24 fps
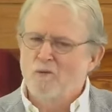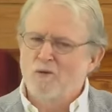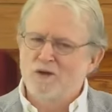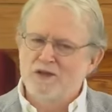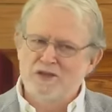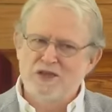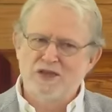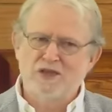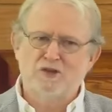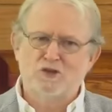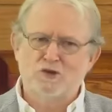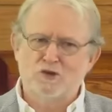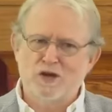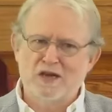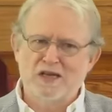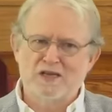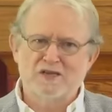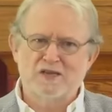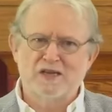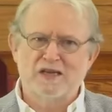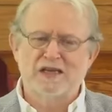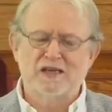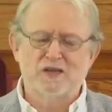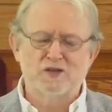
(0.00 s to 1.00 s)
what's
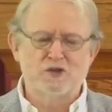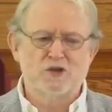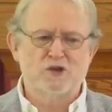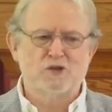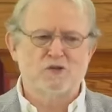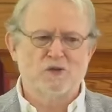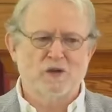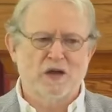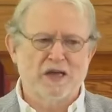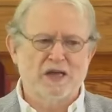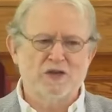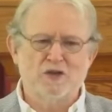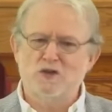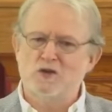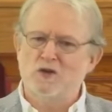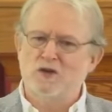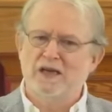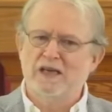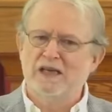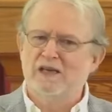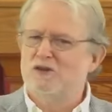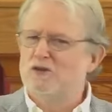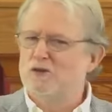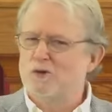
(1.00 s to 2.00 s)
interesting is you're
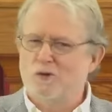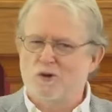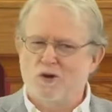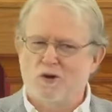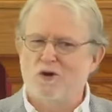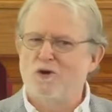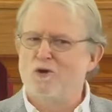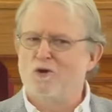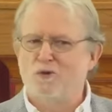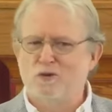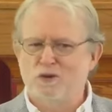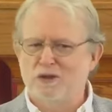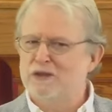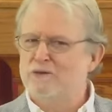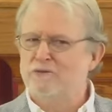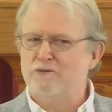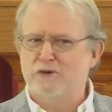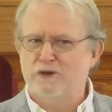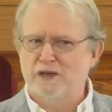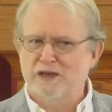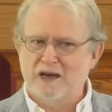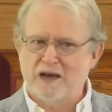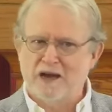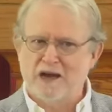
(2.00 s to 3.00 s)
entering into a whole
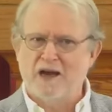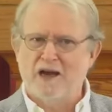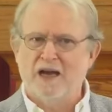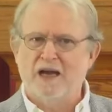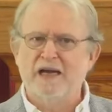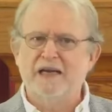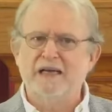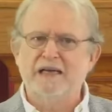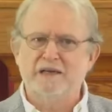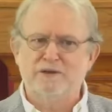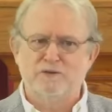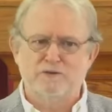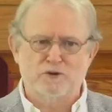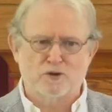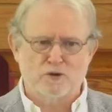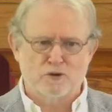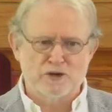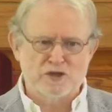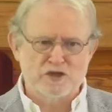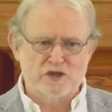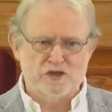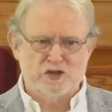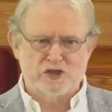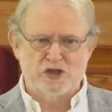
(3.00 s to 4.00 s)
different kind of
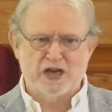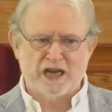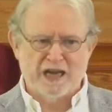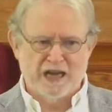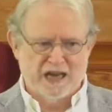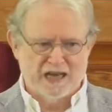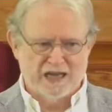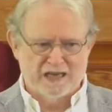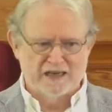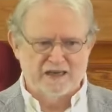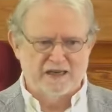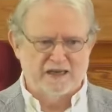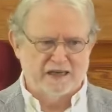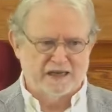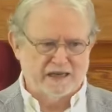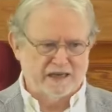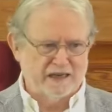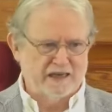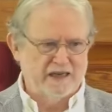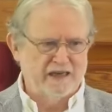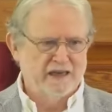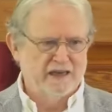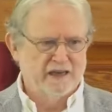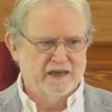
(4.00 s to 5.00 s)

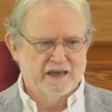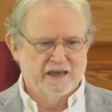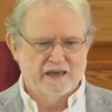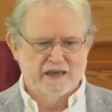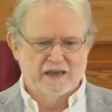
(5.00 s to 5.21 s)
Christianity